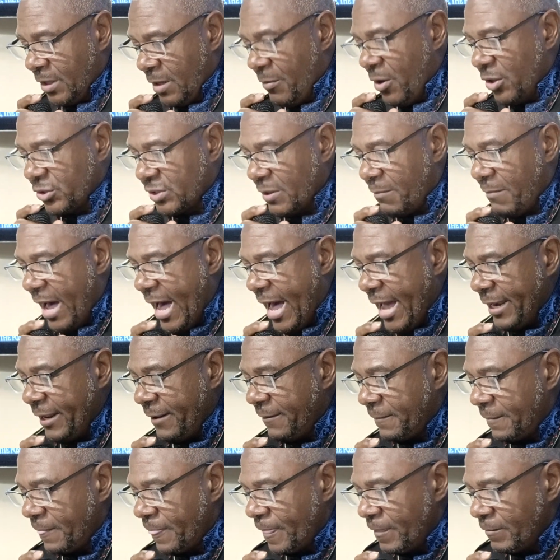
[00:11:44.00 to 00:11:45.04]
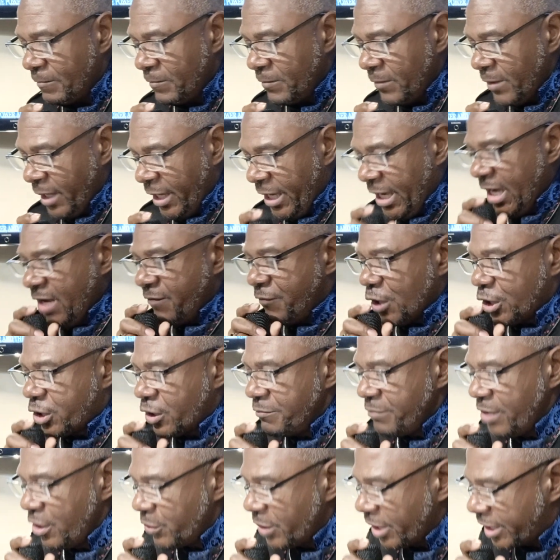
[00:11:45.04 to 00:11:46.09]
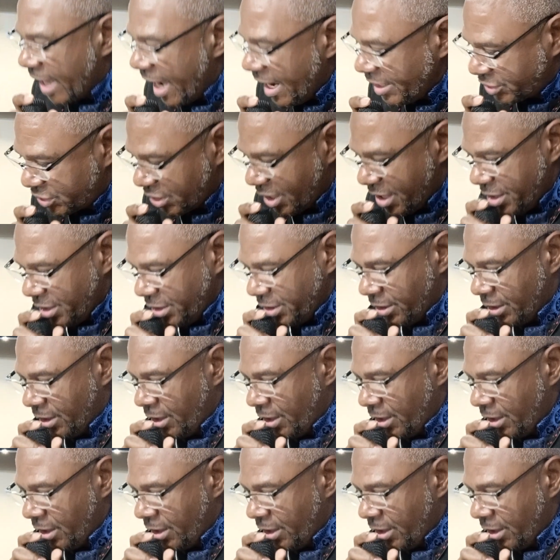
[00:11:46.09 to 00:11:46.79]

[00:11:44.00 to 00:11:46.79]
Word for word: Come on, somebody. Evil, evil communication